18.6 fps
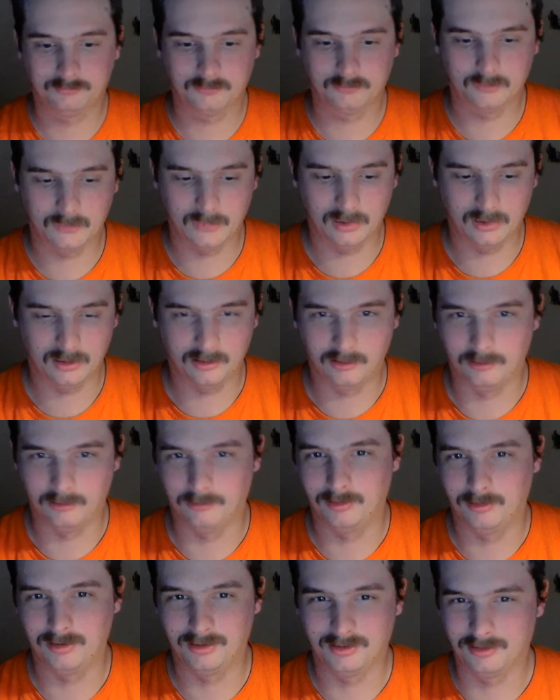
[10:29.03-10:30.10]
I know,
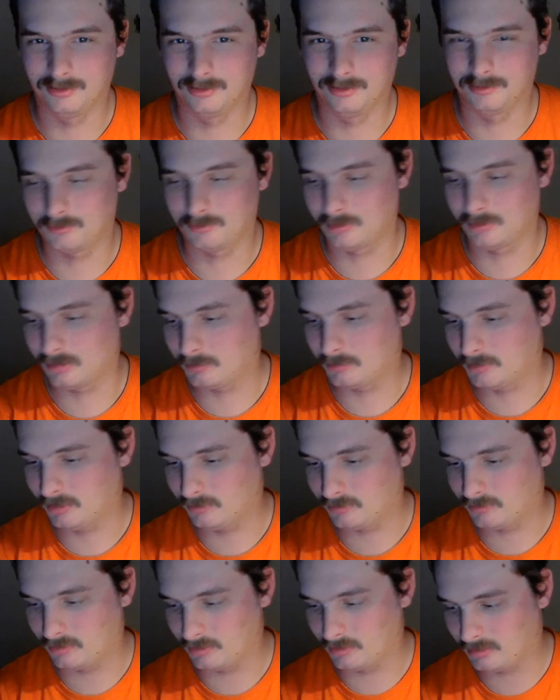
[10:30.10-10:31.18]
scratch my nose
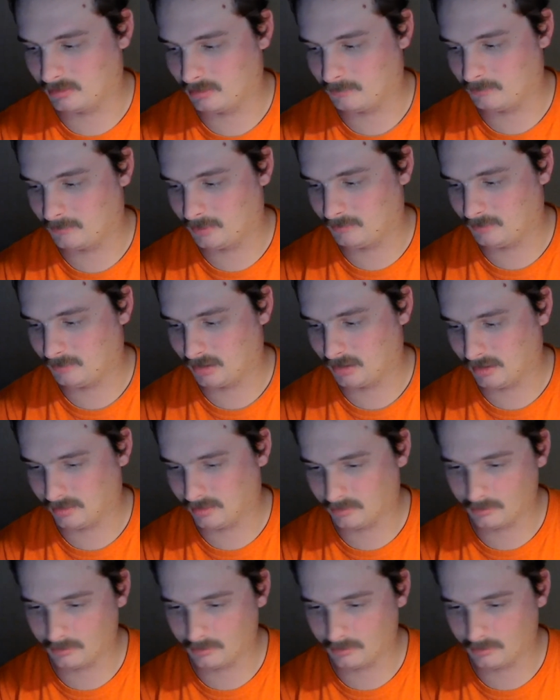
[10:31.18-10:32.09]
all the time, but what the heck.